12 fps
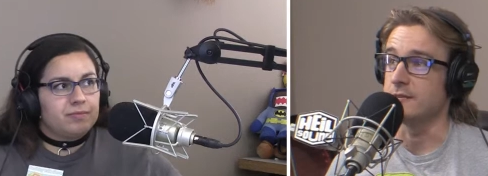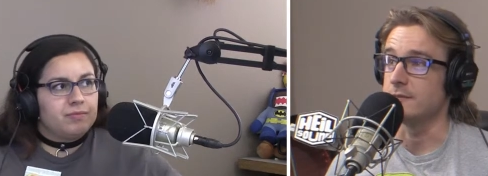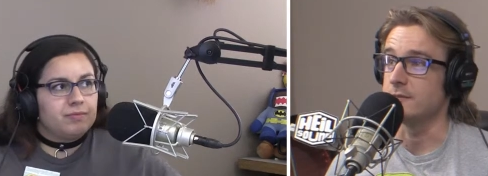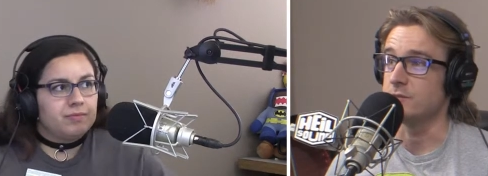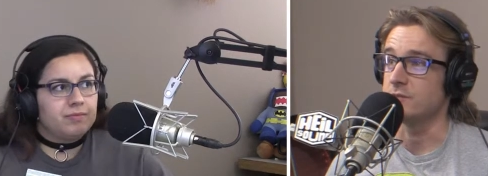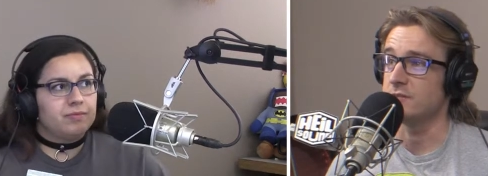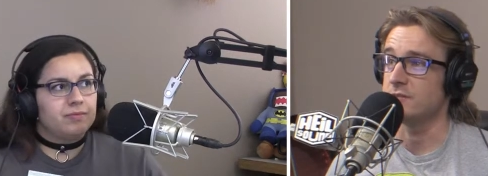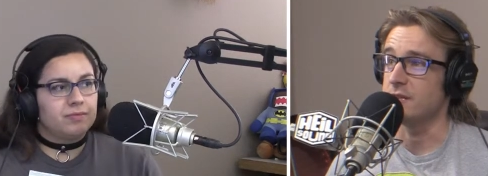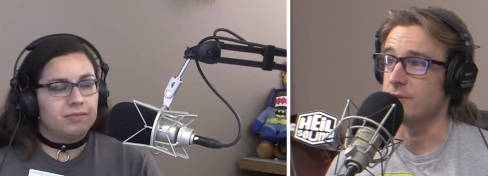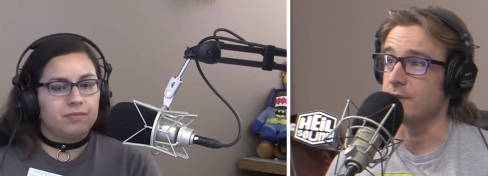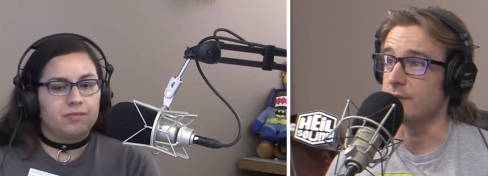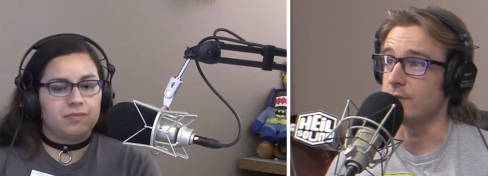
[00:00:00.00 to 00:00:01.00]
Speaker 1: says our
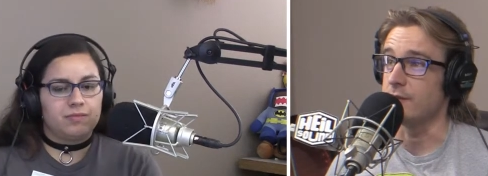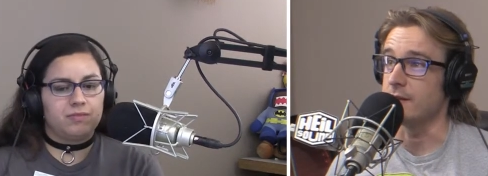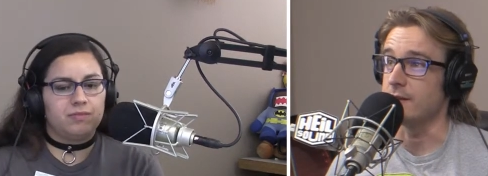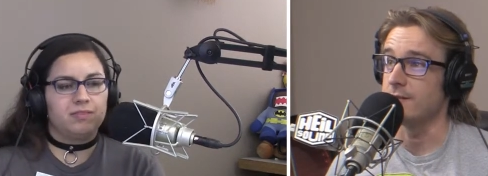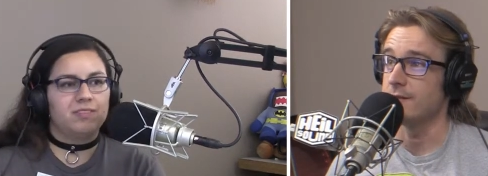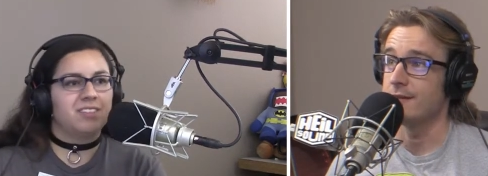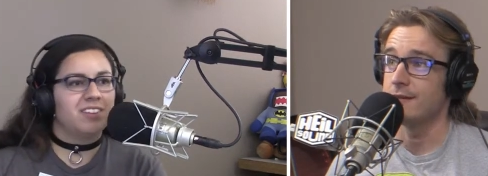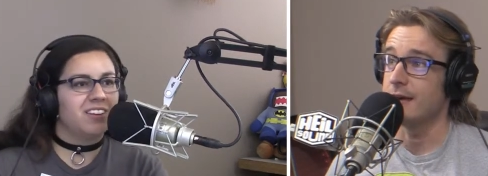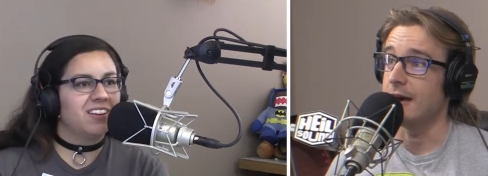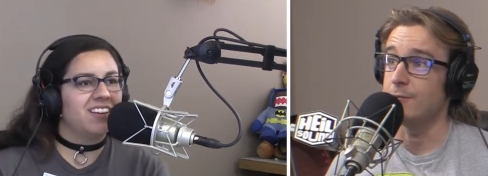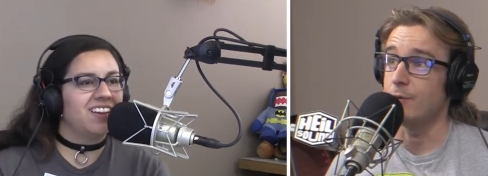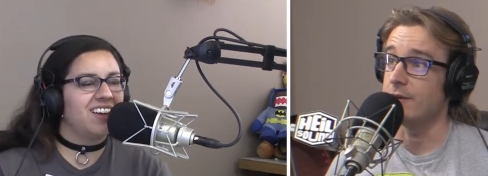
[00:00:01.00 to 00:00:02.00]
secret ingredient.
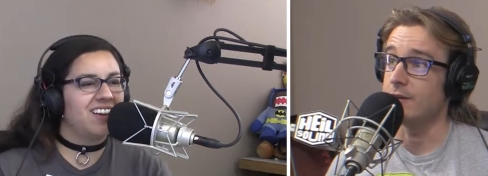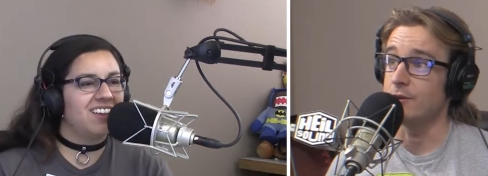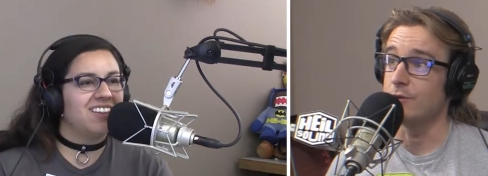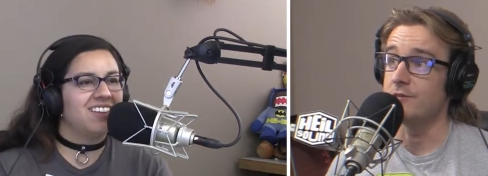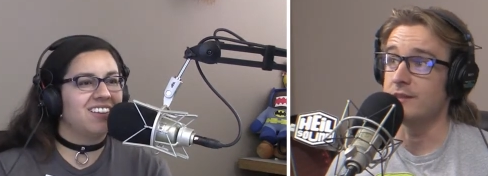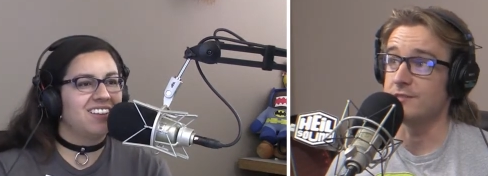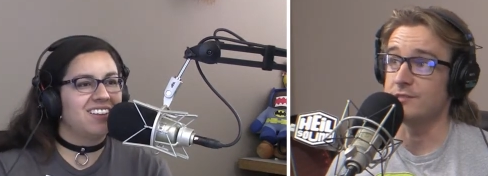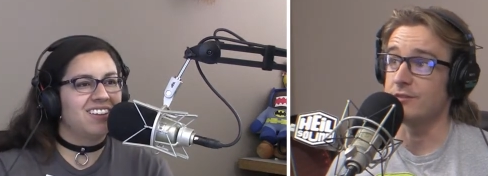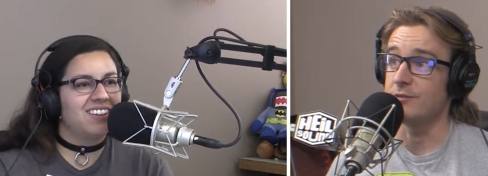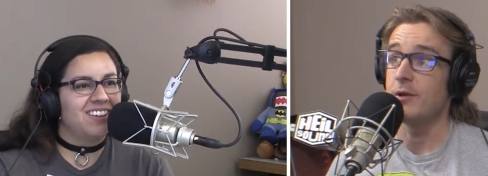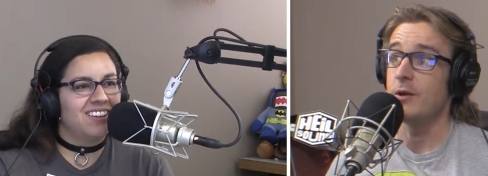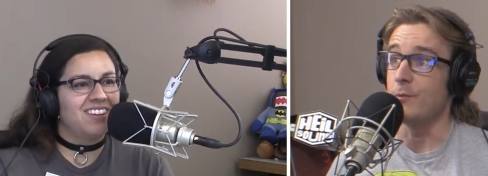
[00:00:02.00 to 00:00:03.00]
I yeah. want to know what that
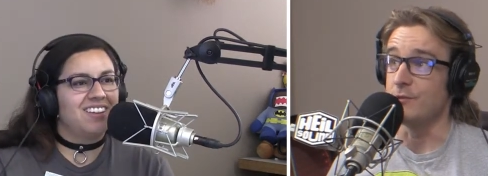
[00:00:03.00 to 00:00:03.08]
secret.